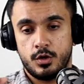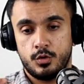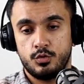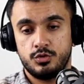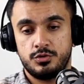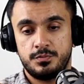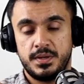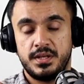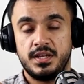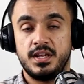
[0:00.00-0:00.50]

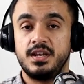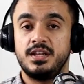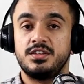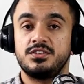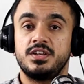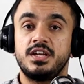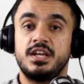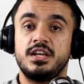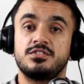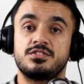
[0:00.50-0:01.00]
who's been in
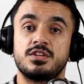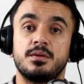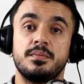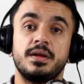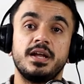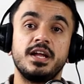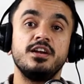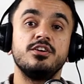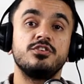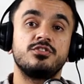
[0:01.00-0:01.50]

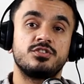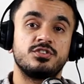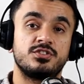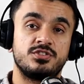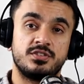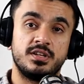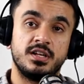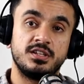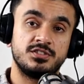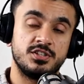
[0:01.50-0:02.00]
some
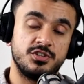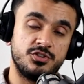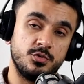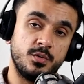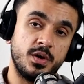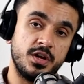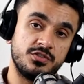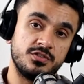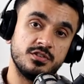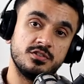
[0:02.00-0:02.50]
interesting
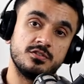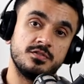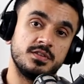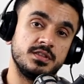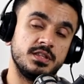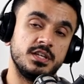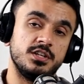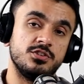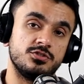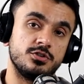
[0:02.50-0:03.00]
situations
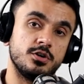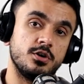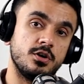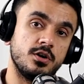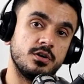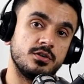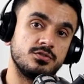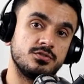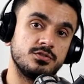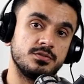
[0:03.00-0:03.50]
with these
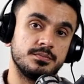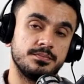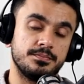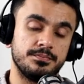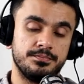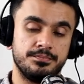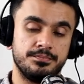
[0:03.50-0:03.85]
dogs.